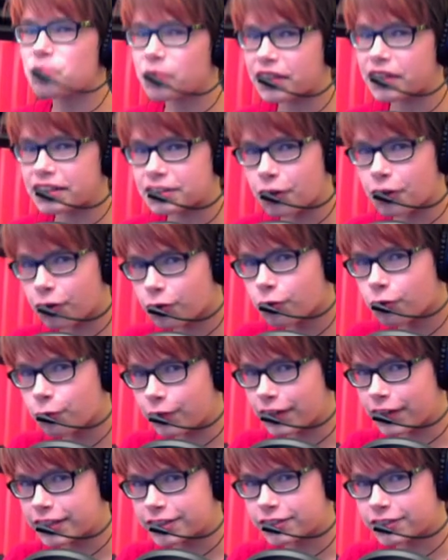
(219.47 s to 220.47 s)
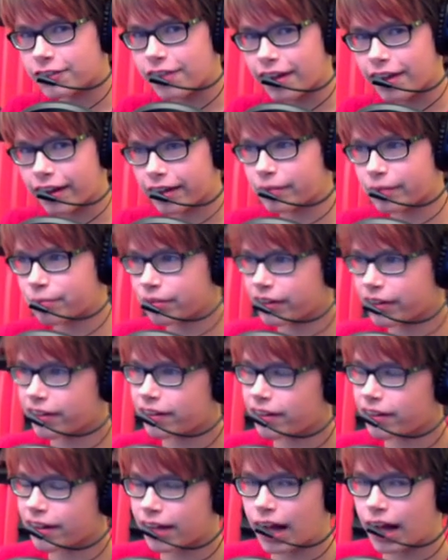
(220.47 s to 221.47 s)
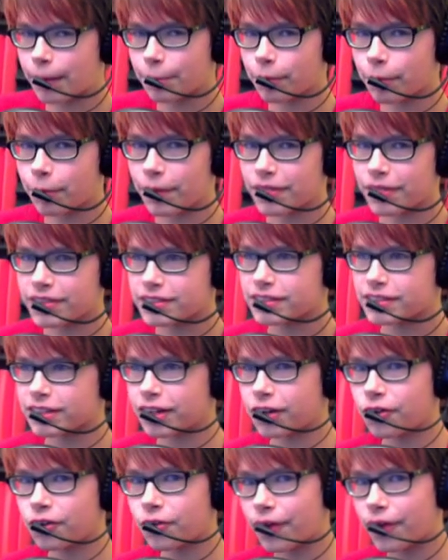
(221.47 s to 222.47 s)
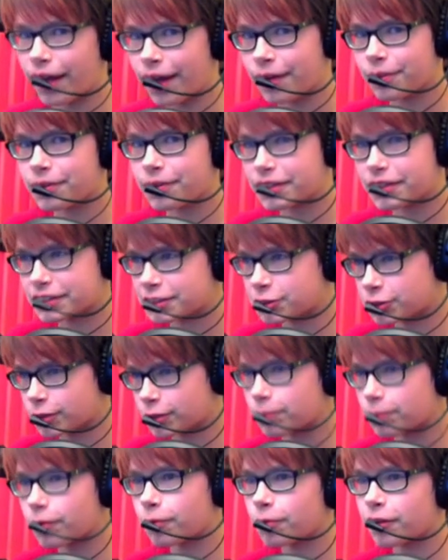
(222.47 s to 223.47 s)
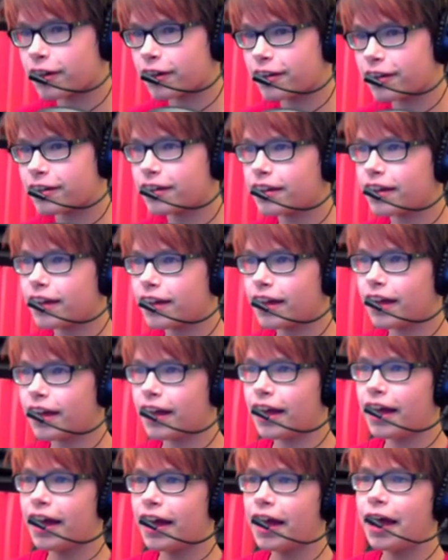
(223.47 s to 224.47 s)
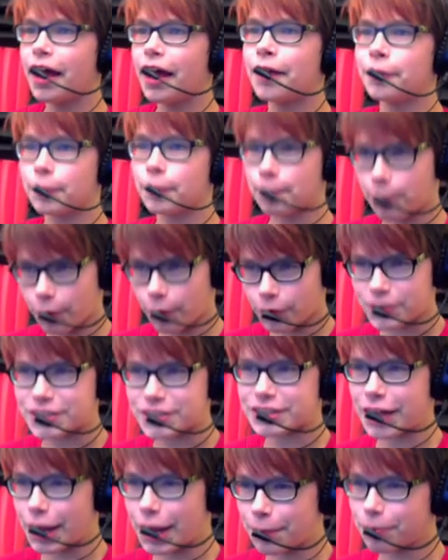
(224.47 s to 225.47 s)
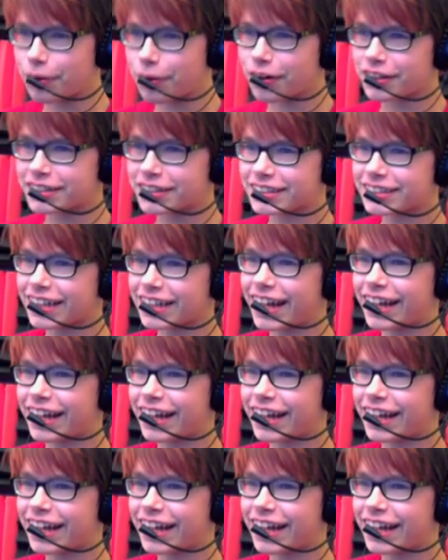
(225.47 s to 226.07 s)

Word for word: the total victory that I completed a couple months ago and this Triple Play and they're both snipers.